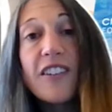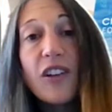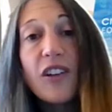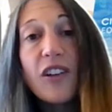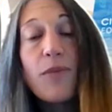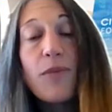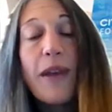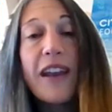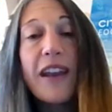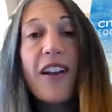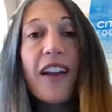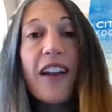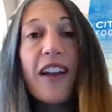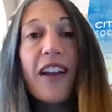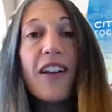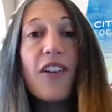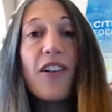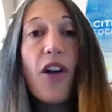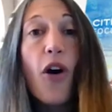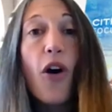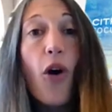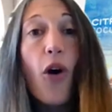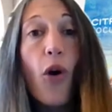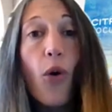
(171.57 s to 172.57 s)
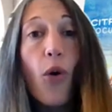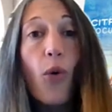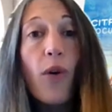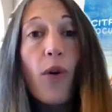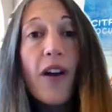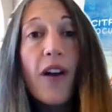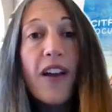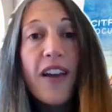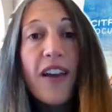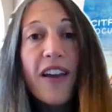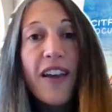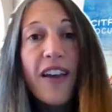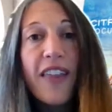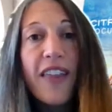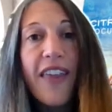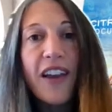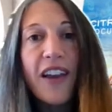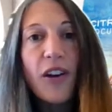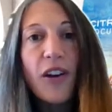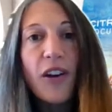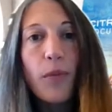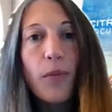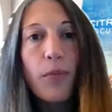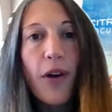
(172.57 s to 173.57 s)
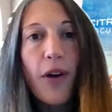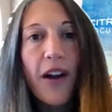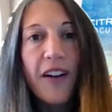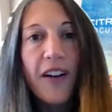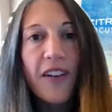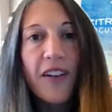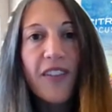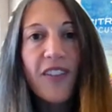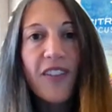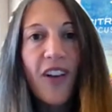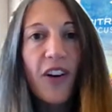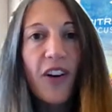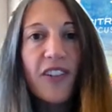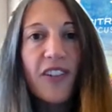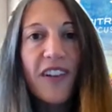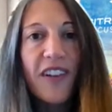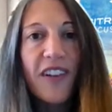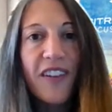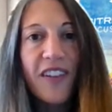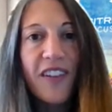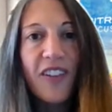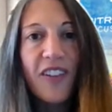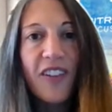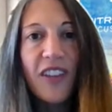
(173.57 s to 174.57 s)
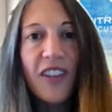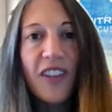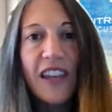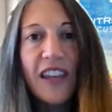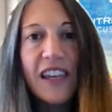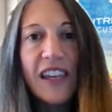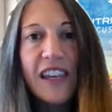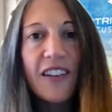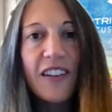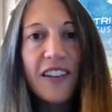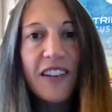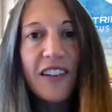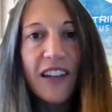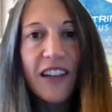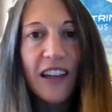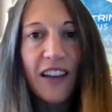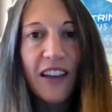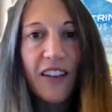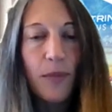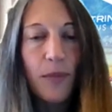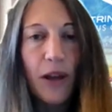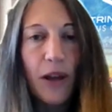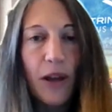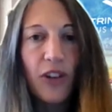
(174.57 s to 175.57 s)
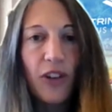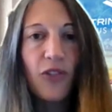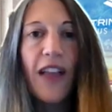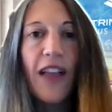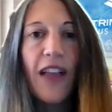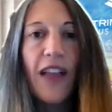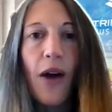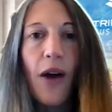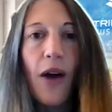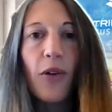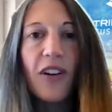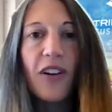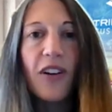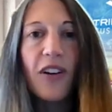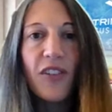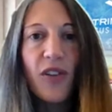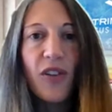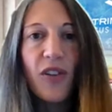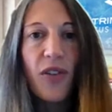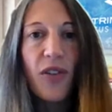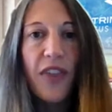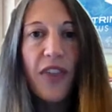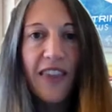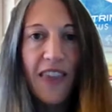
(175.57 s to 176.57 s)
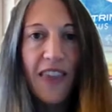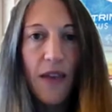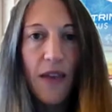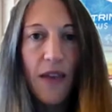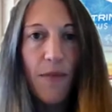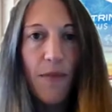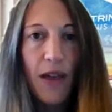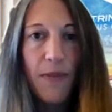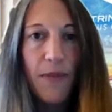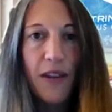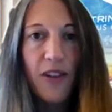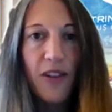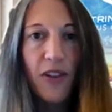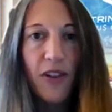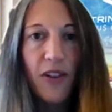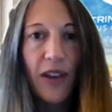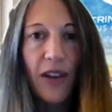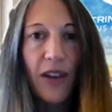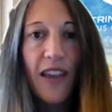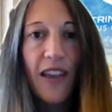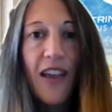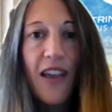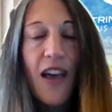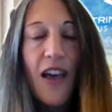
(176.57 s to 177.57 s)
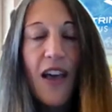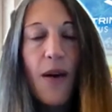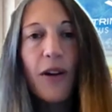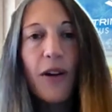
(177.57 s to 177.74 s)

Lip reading: You may not know that your products aren't necessarily yielding as much flower as you think they might be doing.